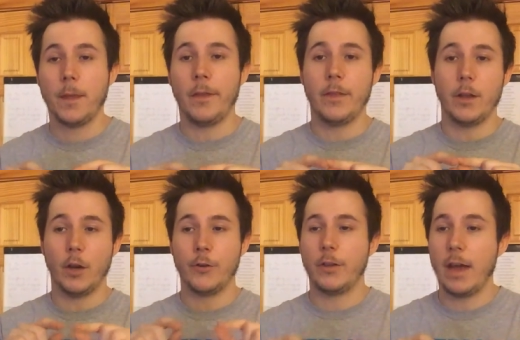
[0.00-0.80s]
and then
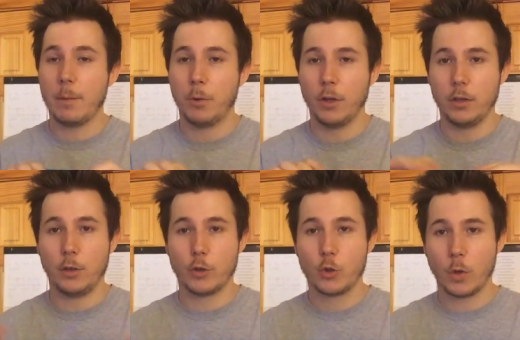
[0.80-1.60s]
under that put a
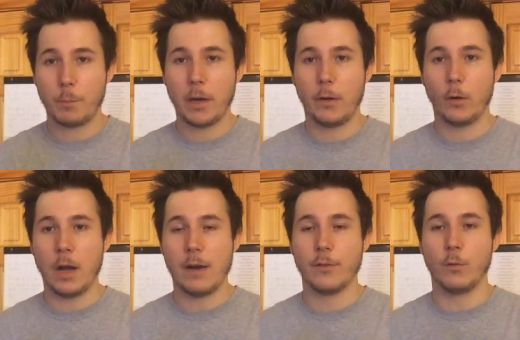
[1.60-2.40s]
little short
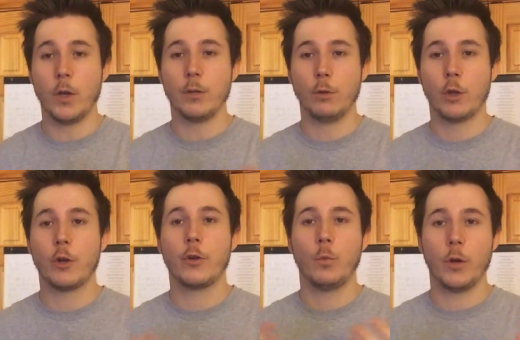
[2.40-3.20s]
paragraph of what you
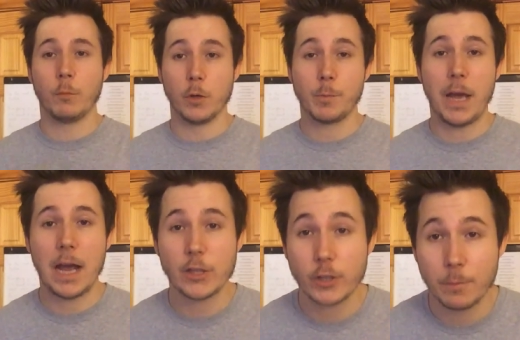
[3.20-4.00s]
learned or what you're most
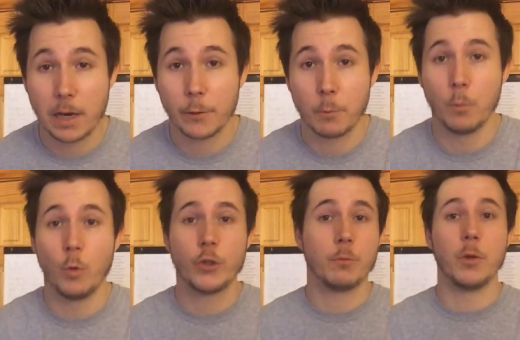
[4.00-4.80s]
passionate about or
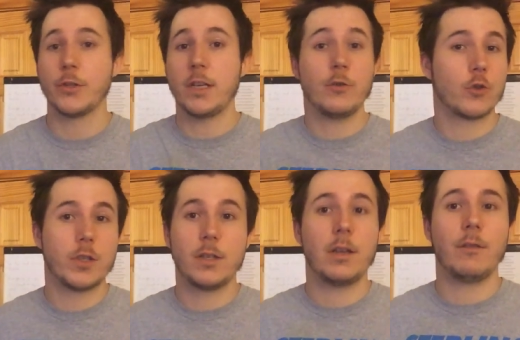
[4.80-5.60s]
what you're most
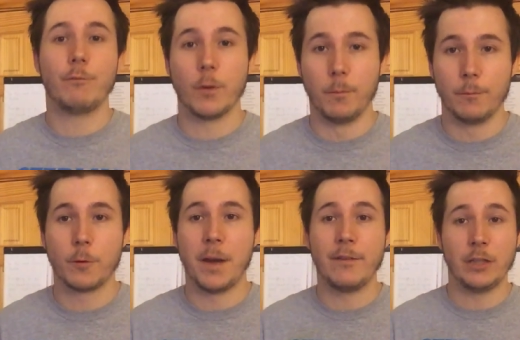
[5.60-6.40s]
interested in from
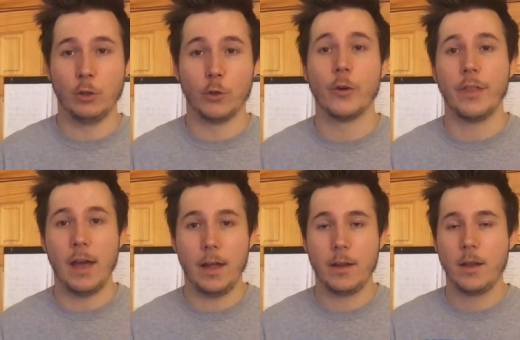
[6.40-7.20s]
from having learned
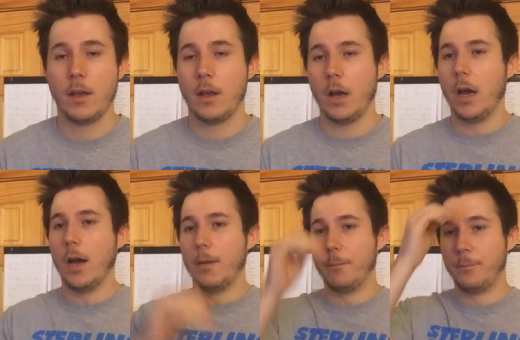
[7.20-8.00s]
that
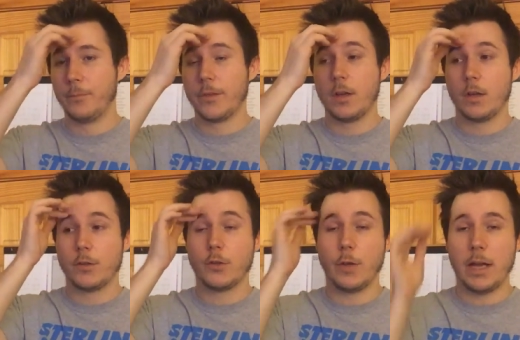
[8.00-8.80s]
um,
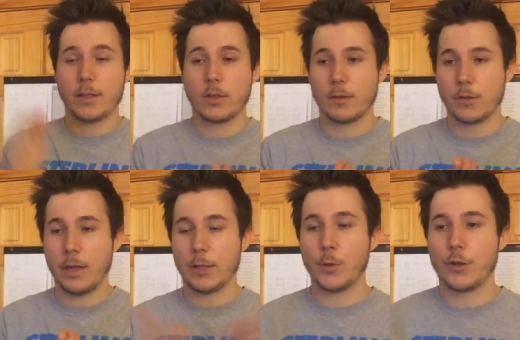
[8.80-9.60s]
so that's so
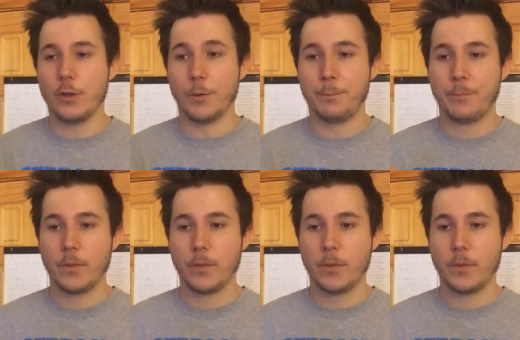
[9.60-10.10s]
that's what you do